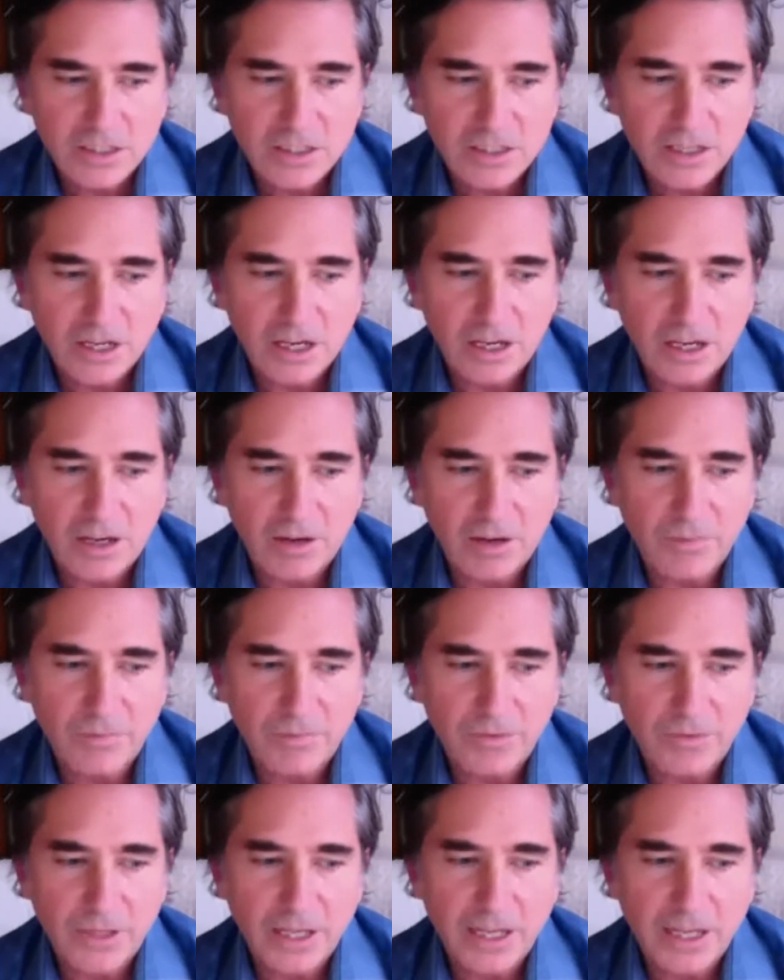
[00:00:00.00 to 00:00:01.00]

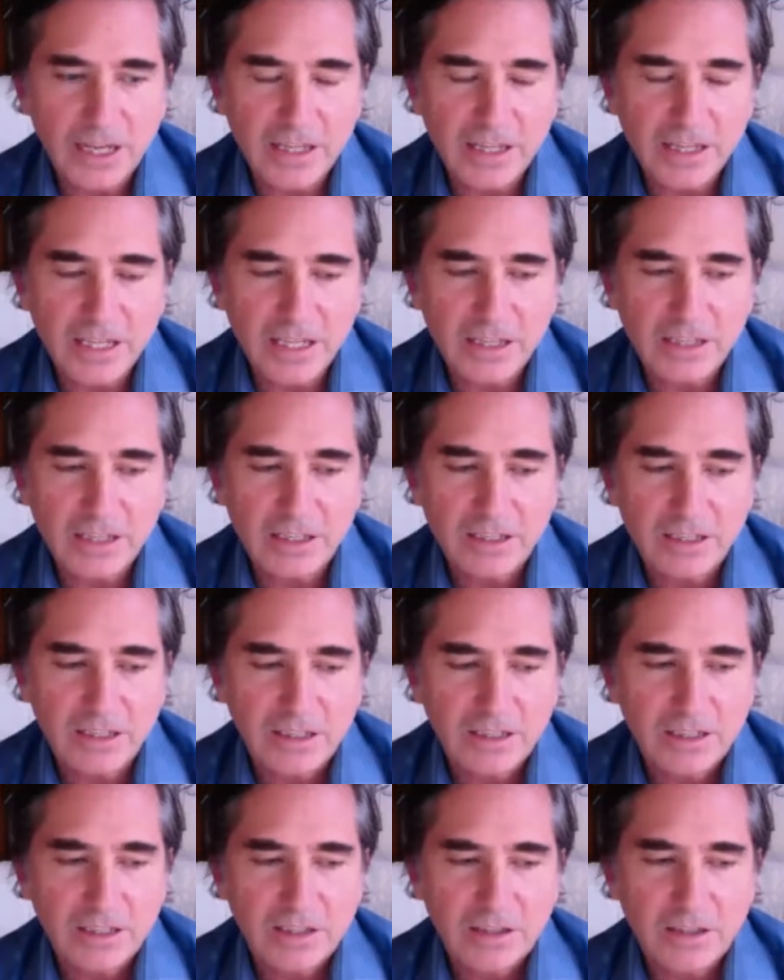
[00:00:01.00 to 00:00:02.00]
And I think
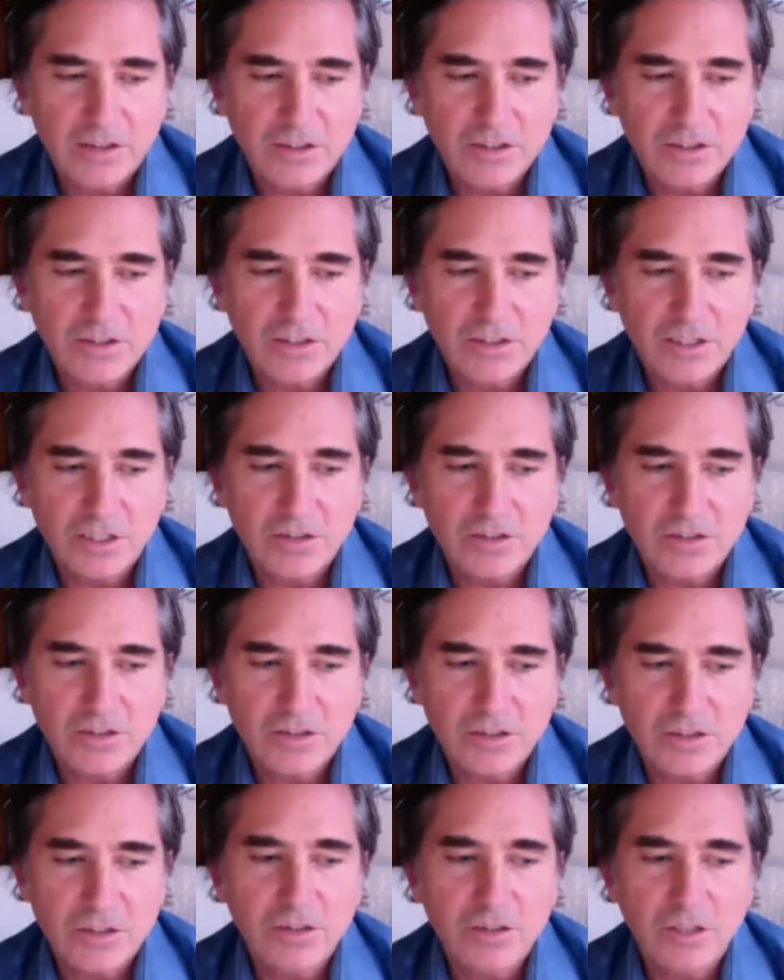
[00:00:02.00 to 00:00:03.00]
there's
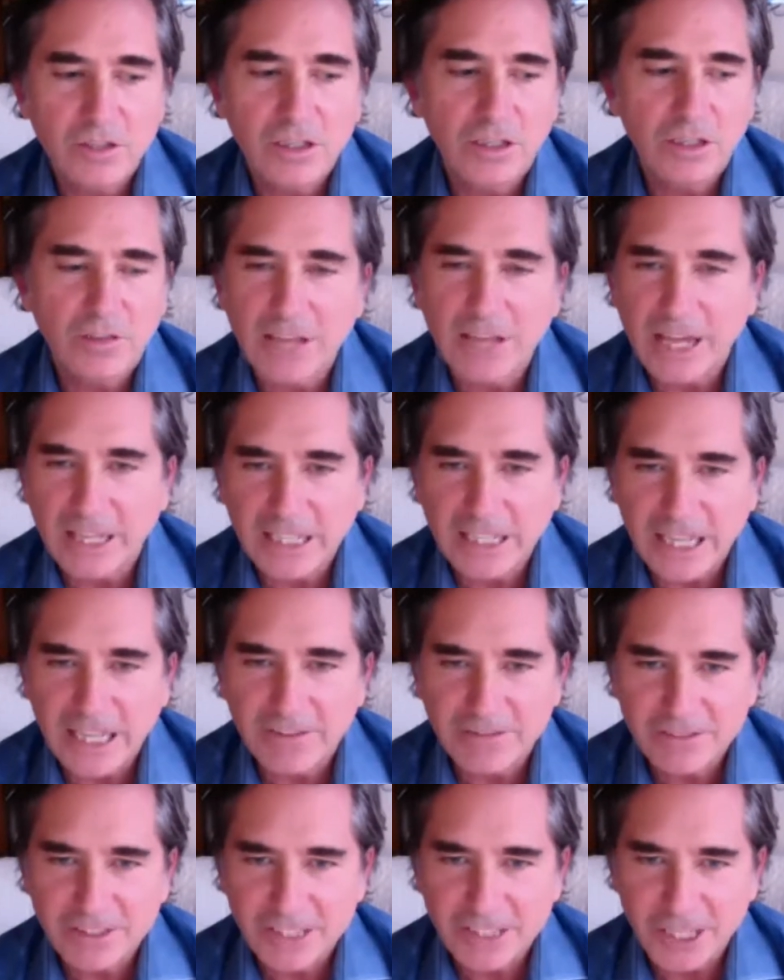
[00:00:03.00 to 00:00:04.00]
too little of that
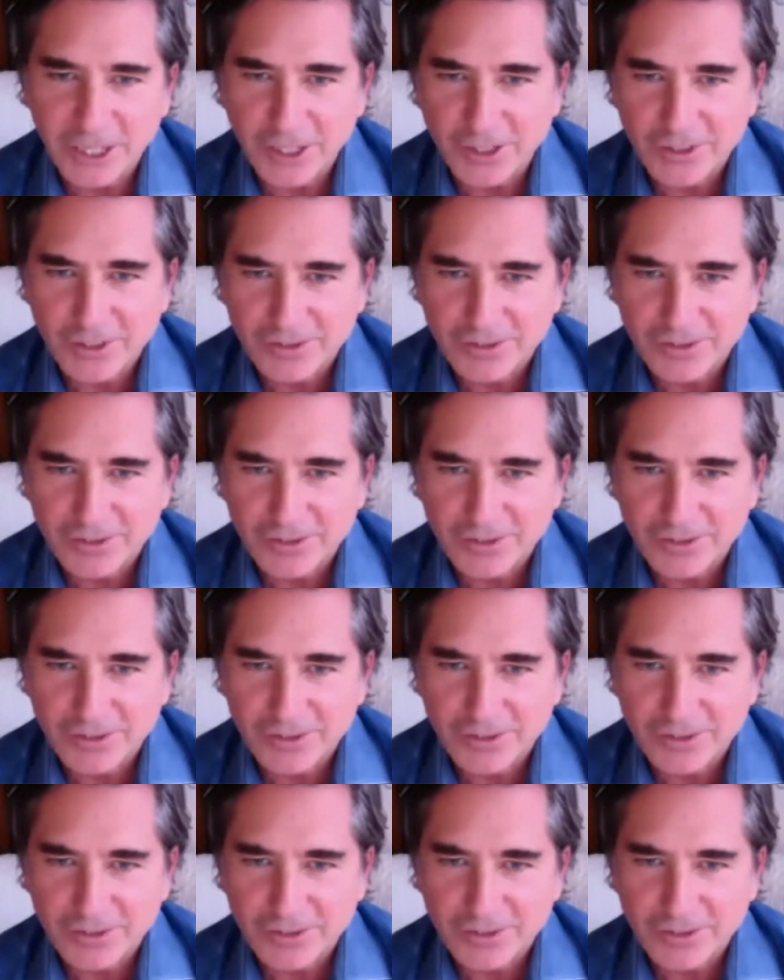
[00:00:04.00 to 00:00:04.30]
left there.